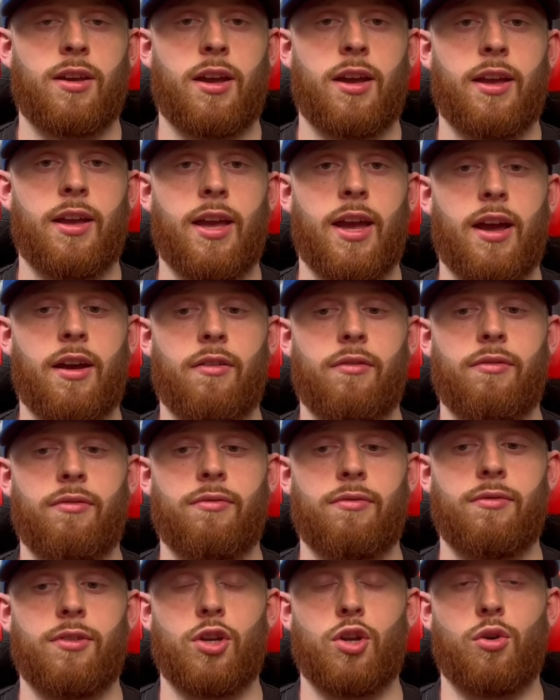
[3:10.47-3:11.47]
I have
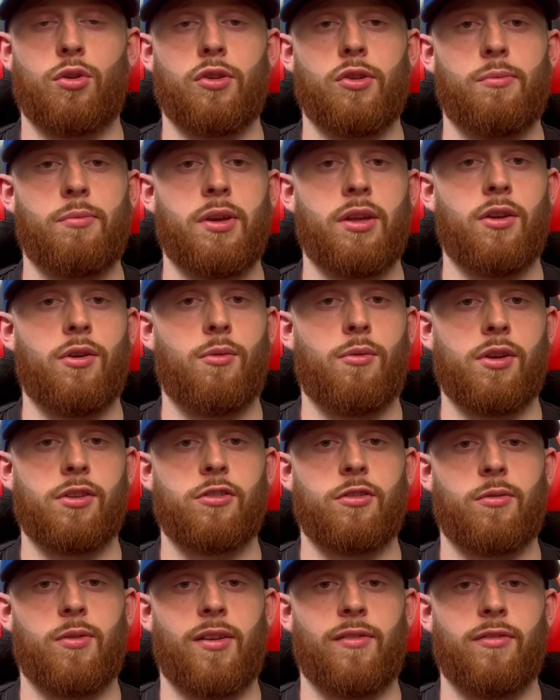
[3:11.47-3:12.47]
no libido
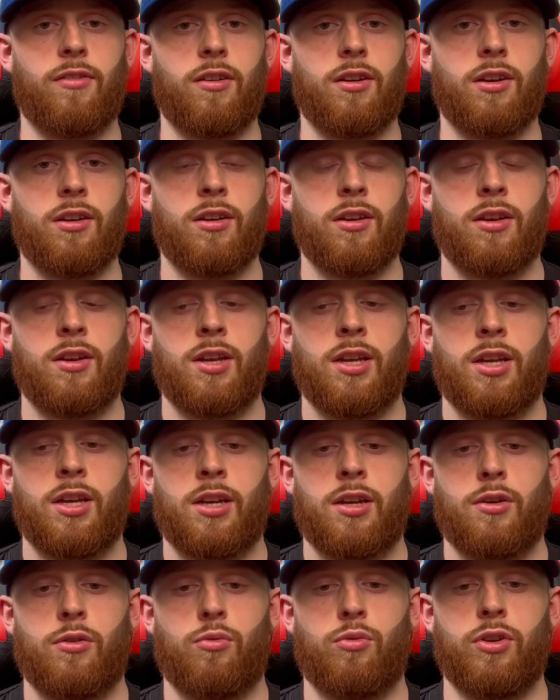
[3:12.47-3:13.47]
whatsoever,
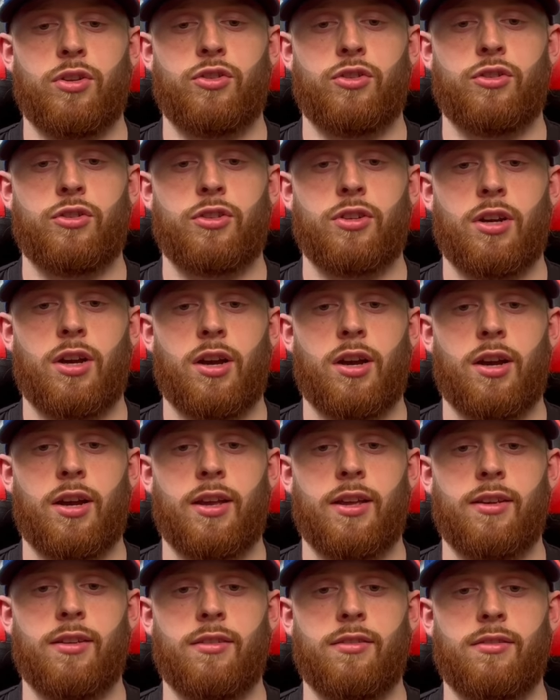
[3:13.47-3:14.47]
which uh,
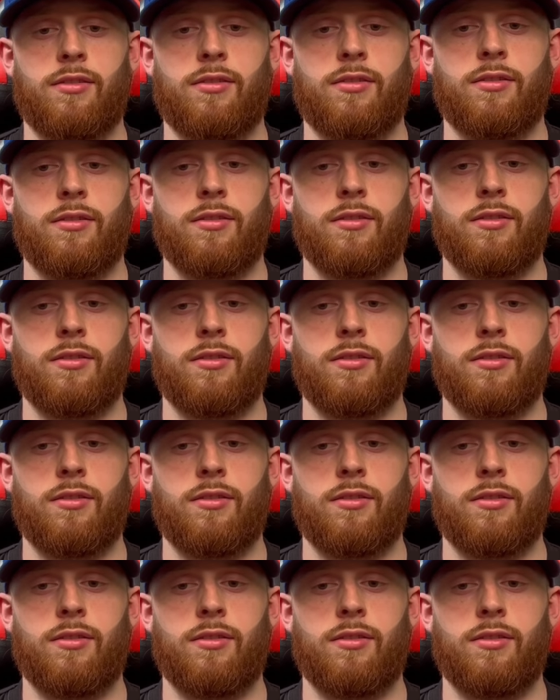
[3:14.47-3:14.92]
is